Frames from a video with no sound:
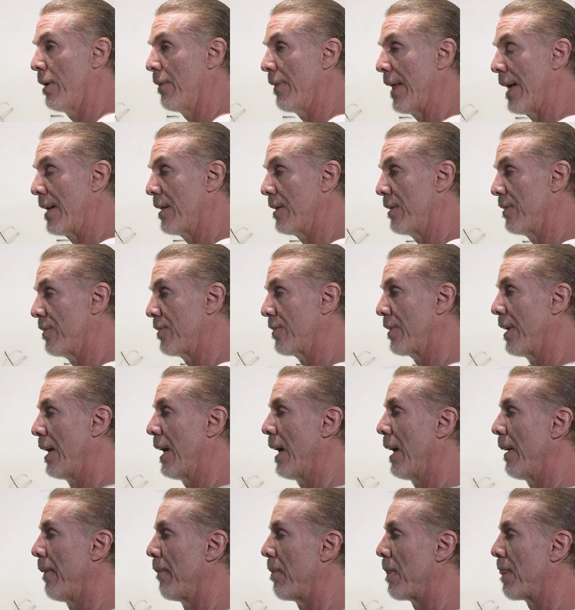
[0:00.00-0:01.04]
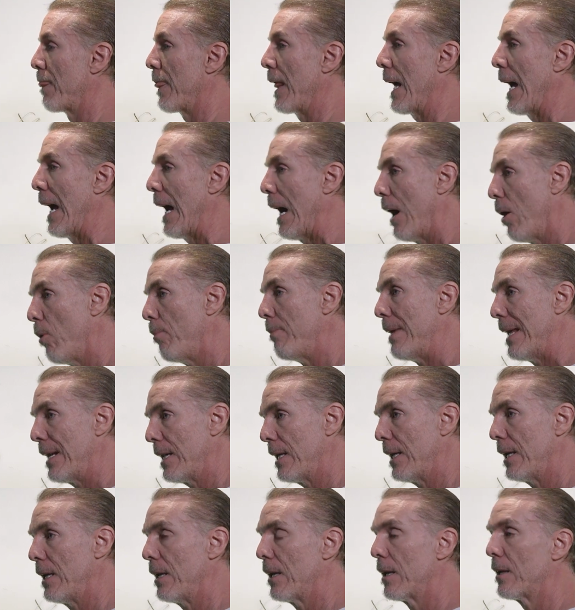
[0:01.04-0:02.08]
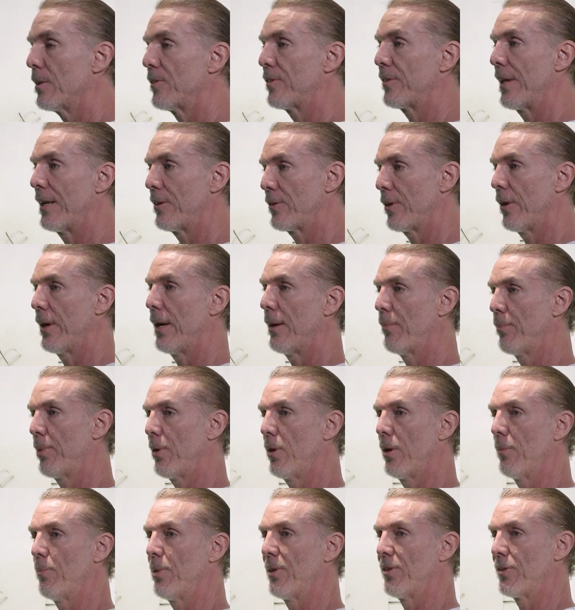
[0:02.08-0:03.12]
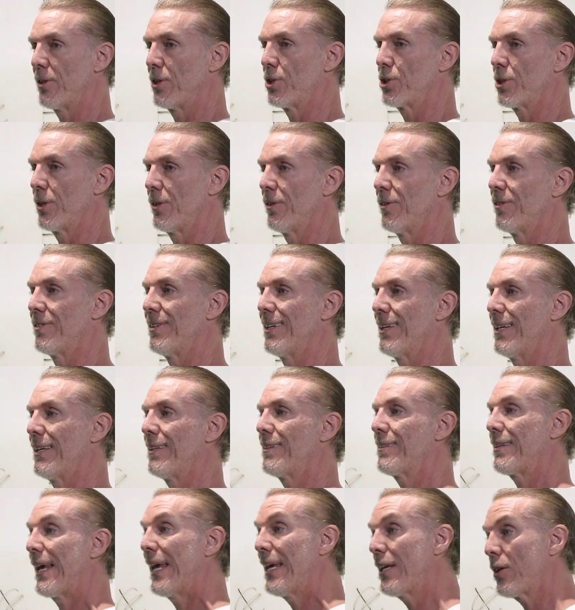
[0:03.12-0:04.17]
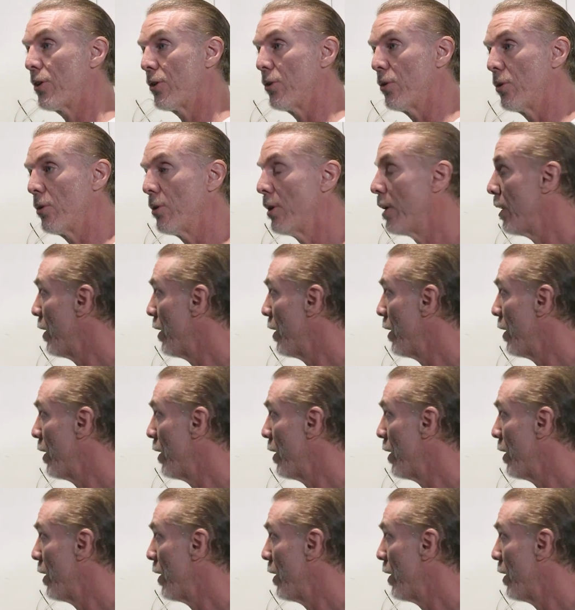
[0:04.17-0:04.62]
That is, how many center emperor positions did it take you